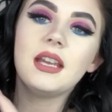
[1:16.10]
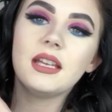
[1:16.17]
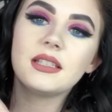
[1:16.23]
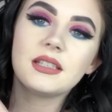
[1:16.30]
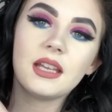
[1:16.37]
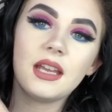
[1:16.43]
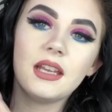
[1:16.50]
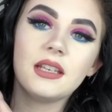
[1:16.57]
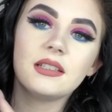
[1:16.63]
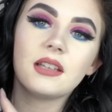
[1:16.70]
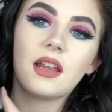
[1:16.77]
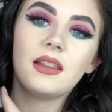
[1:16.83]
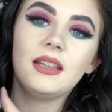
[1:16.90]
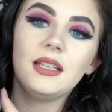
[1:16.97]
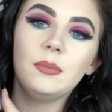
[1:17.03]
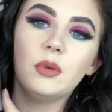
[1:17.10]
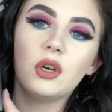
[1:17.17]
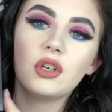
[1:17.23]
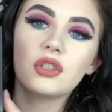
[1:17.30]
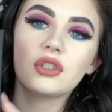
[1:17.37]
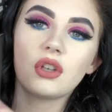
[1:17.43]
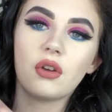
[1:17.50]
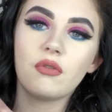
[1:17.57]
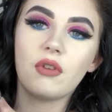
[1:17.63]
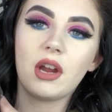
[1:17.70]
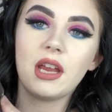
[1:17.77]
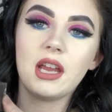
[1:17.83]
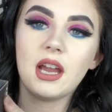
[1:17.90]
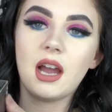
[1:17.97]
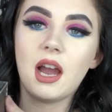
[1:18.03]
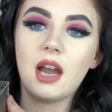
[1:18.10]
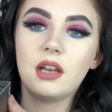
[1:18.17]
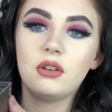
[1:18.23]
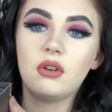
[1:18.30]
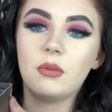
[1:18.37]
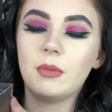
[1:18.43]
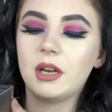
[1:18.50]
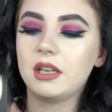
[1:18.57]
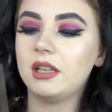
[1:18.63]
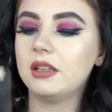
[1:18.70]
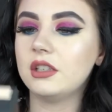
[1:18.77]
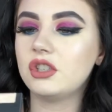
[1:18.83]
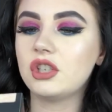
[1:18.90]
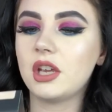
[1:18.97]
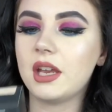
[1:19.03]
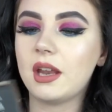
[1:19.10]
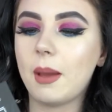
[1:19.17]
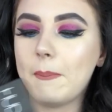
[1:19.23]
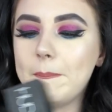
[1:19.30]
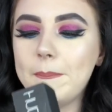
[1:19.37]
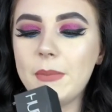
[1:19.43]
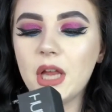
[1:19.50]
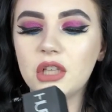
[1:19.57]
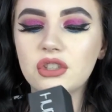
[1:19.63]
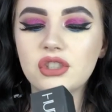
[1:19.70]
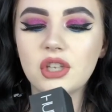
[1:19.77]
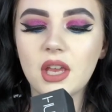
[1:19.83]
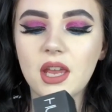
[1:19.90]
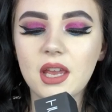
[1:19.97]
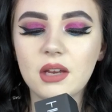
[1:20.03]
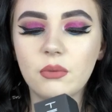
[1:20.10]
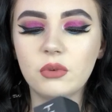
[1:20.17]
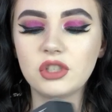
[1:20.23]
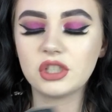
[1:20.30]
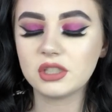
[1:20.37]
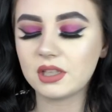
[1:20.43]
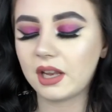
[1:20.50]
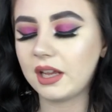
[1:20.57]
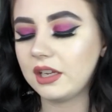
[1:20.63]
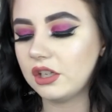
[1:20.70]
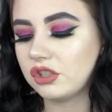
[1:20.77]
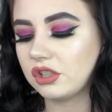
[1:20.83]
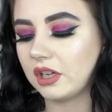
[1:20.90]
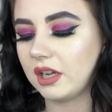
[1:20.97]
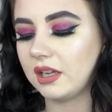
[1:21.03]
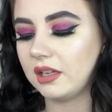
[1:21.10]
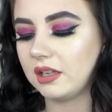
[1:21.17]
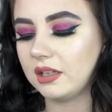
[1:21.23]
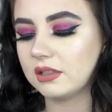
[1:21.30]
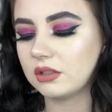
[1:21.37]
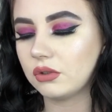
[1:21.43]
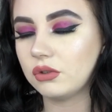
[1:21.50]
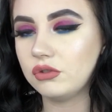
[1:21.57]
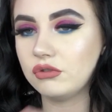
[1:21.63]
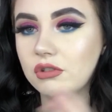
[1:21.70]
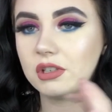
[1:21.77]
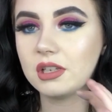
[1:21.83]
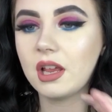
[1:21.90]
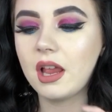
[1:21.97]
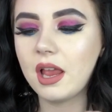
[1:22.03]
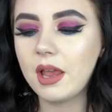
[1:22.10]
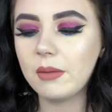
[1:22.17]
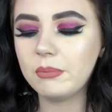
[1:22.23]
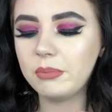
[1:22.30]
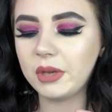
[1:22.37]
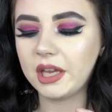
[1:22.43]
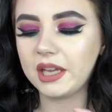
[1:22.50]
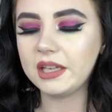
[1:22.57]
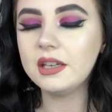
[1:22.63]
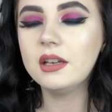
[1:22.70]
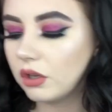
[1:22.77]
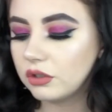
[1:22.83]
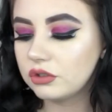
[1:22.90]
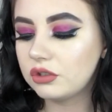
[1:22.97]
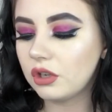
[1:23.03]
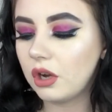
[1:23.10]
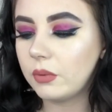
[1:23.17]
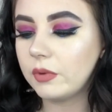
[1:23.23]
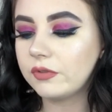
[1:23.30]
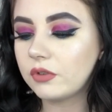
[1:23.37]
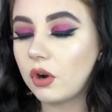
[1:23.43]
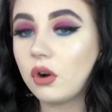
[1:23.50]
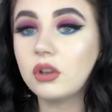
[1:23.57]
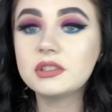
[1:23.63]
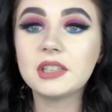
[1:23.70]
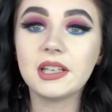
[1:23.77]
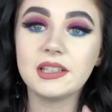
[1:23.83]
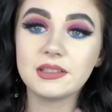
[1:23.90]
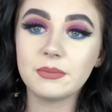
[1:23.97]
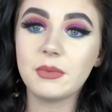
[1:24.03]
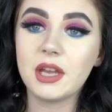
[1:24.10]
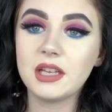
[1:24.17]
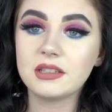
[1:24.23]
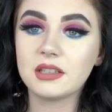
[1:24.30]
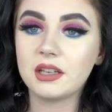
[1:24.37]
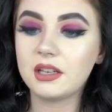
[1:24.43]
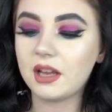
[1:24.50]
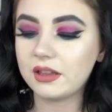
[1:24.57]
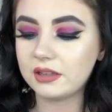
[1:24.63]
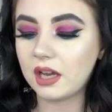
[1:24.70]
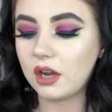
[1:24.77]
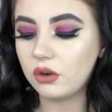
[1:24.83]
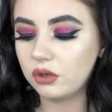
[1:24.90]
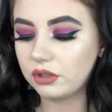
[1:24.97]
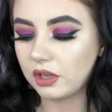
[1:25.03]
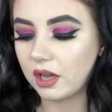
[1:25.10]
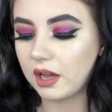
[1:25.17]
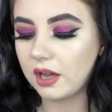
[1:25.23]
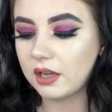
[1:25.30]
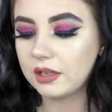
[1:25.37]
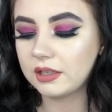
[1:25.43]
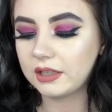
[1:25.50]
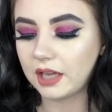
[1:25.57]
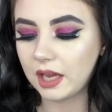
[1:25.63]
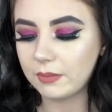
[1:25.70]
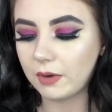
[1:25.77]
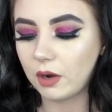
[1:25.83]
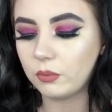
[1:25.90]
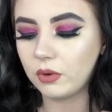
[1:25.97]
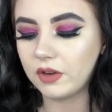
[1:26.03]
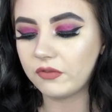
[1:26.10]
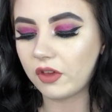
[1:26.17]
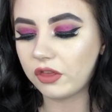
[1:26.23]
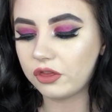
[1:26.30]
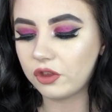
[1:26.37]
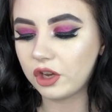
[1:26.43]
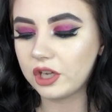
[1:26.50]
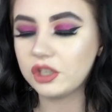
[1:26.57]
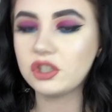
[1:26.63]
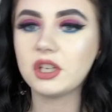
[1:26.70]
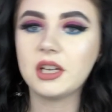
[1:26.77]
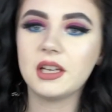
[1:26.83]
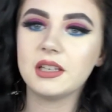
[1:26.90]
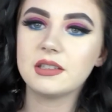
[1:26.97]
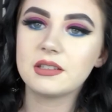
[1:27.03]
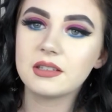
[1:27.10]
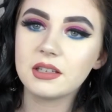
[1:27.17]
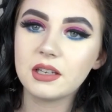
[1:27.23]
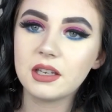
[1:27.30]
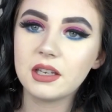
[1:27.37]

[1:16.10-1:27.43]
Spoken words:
This is the box right here. I got mine in the shade Milkshake, which is the lightest shade. It is 100B. So of course it is amazing that Huda came out with 30 shades.